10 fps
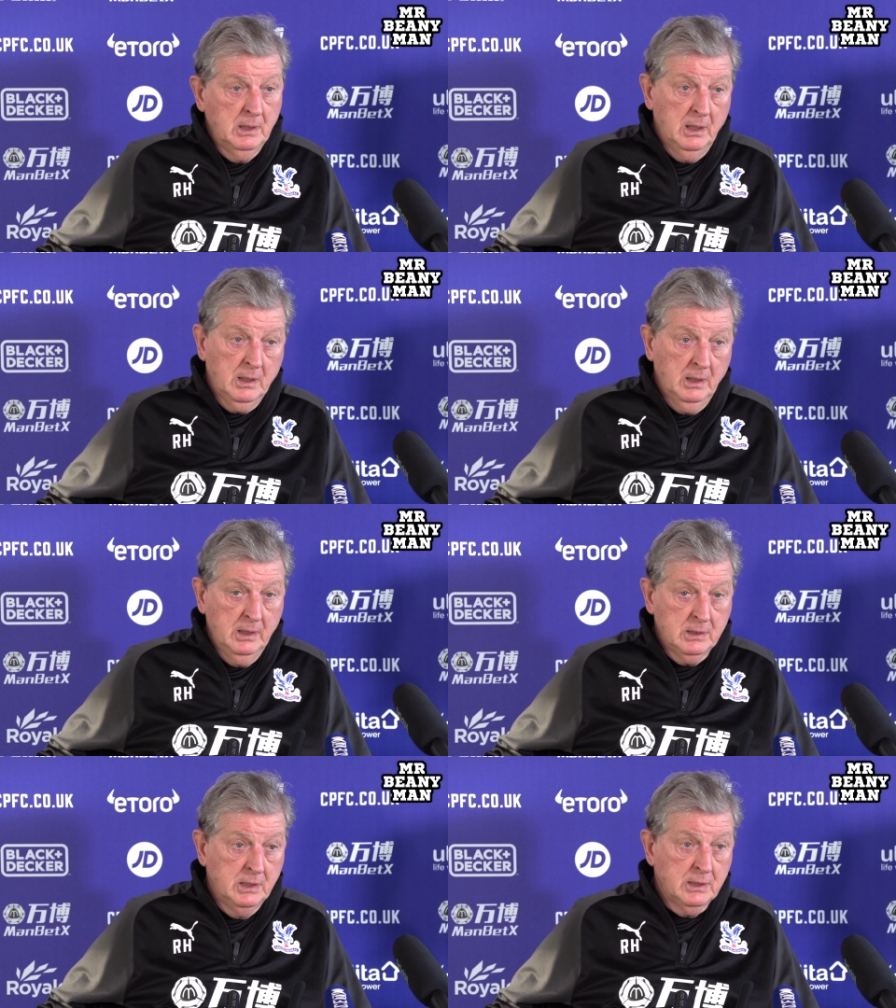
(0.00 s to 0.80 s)
and
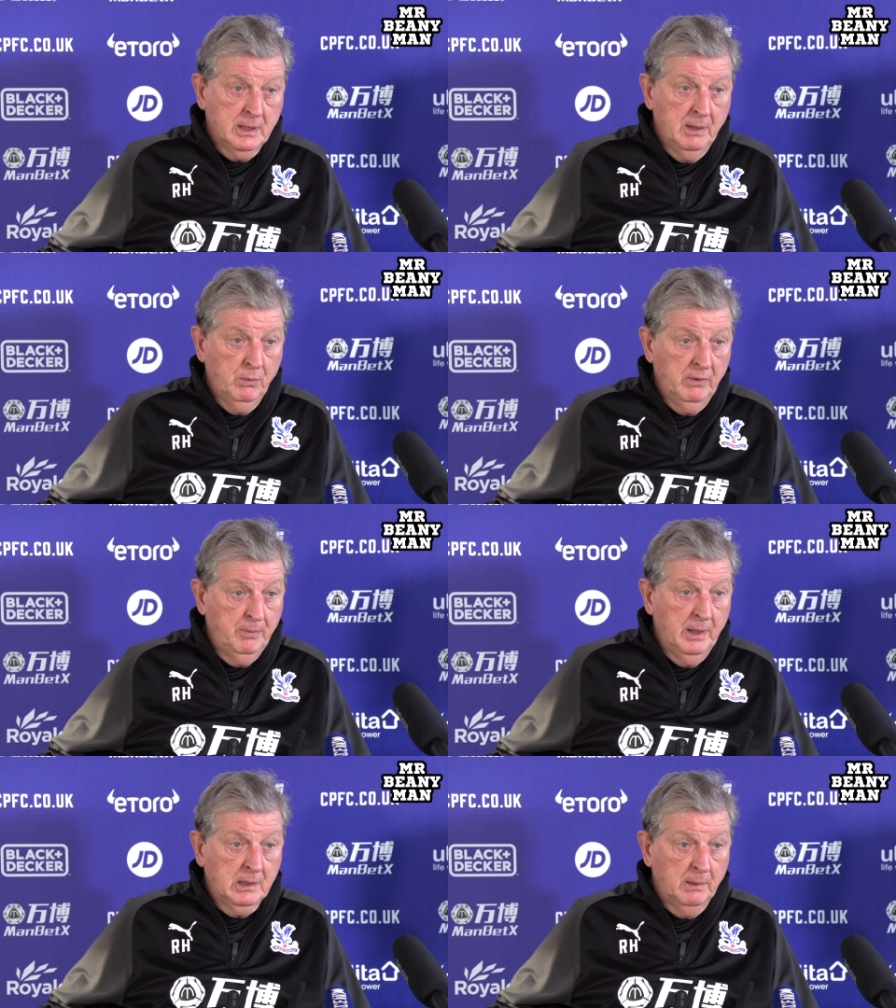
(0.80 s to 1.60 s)
luckily since then
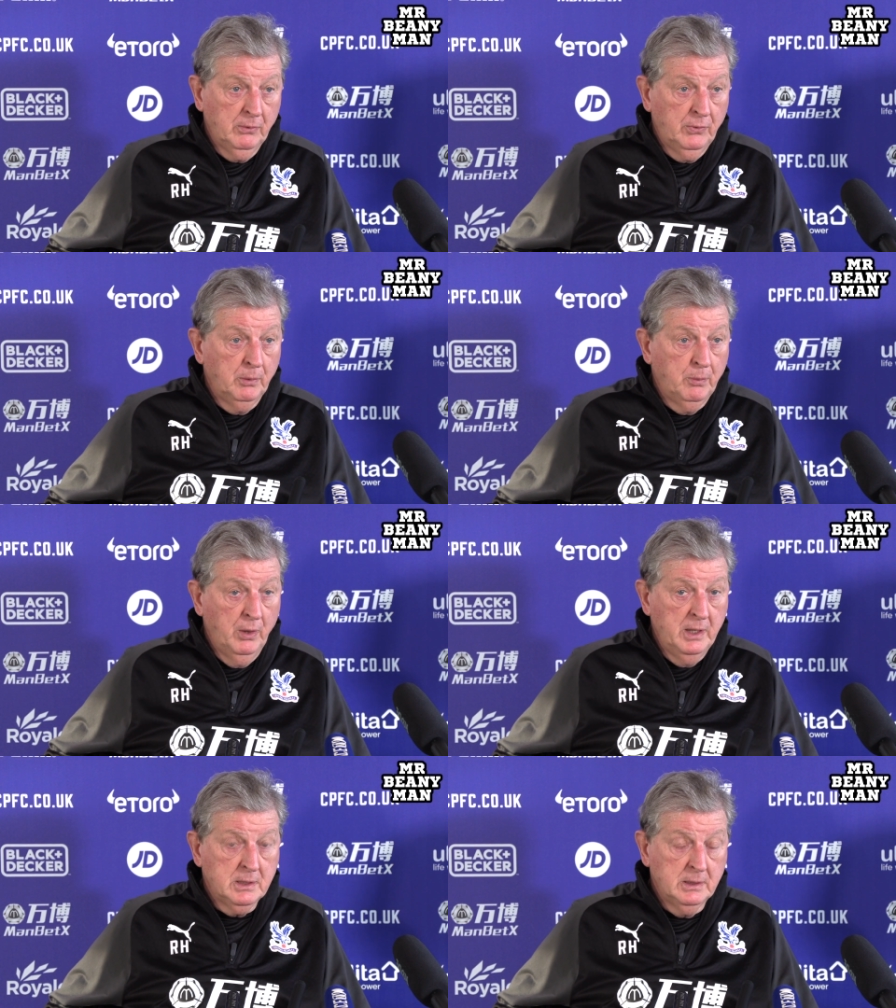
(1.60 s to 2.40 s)
we've picked up a few
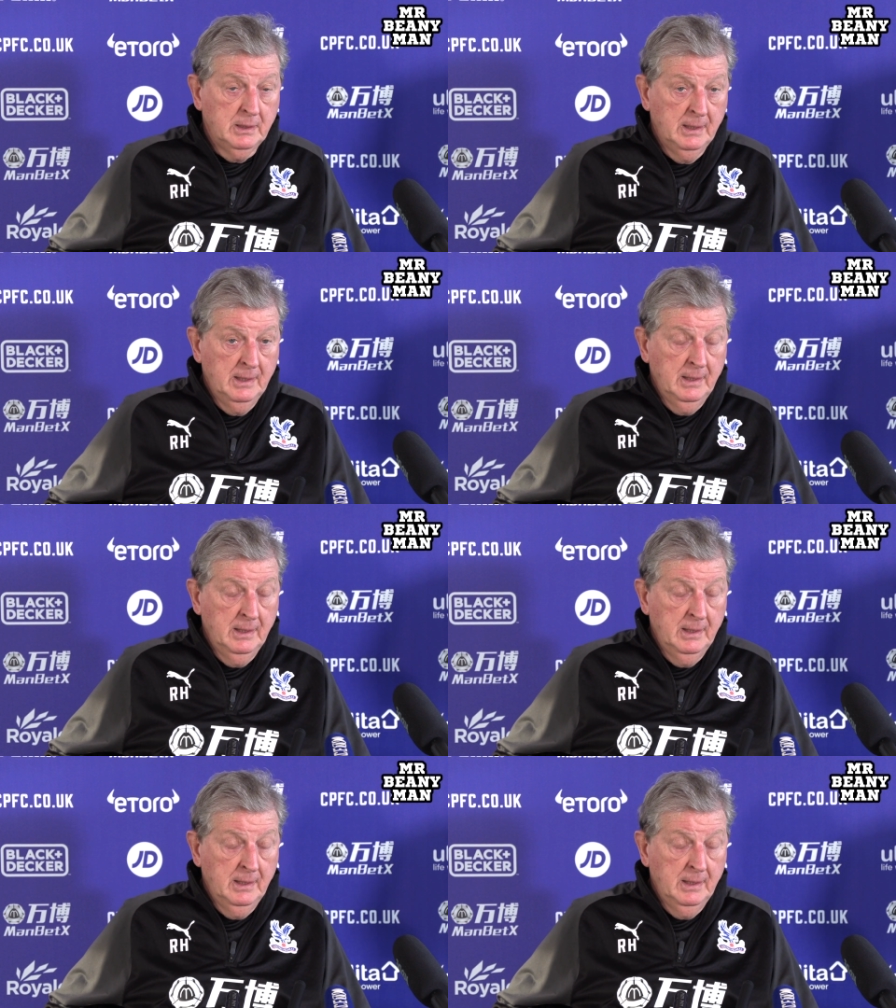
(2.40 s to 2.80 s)
points. And